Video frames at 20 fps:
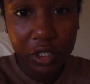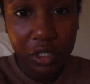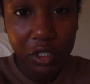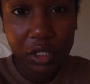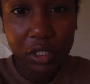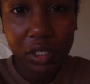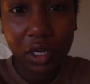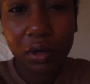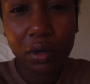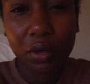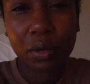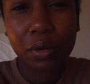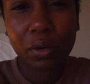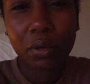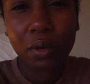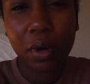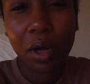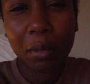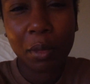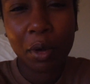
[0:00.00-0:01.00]

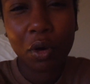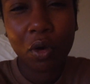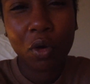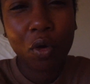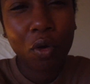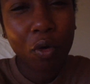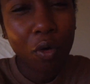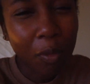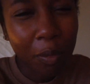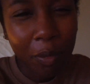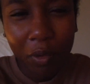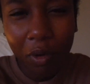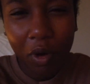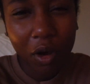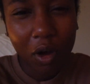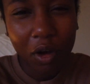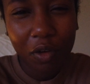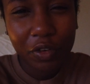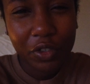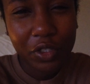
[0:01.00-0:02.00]
So I'm a corporal
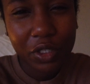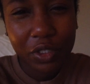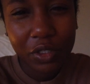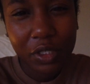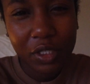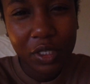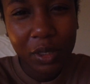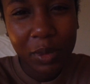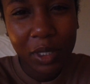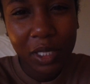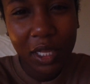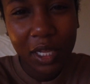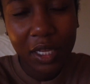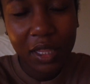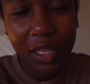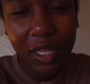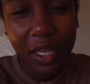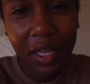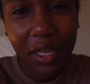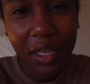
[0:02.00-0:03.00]
officer or something
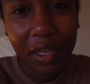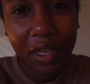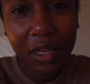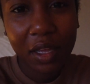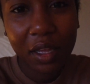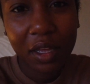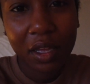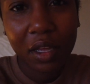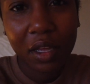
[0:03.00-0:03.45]
like that.